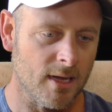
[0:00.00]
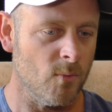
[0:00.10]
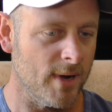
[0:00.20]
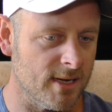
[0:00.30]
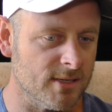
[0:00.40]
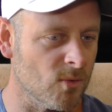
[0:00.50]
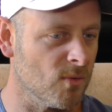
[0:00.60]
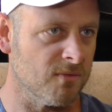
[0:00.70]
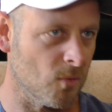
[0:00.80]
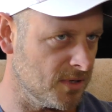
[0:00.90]
and Ricky
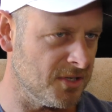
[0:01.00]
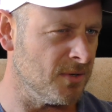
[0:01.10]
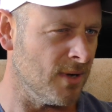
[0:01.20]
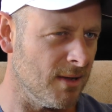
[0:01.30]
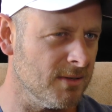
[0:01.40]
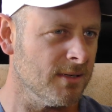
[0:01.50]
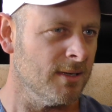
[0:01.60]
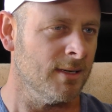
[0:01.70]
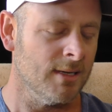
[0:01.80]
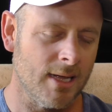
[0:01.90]
scored 42 goals.
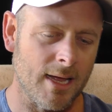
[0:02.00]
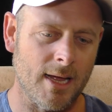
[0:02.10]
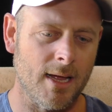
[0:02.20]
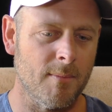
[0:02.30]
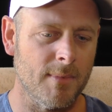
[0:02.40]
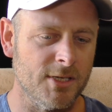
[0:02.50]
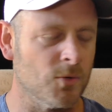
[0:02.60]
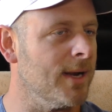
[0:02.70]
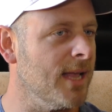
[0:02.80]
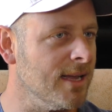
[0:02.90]
He's
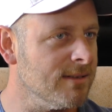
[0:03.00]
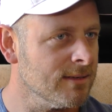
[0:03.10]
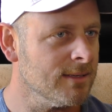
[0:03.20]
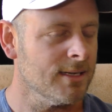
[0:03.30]
28.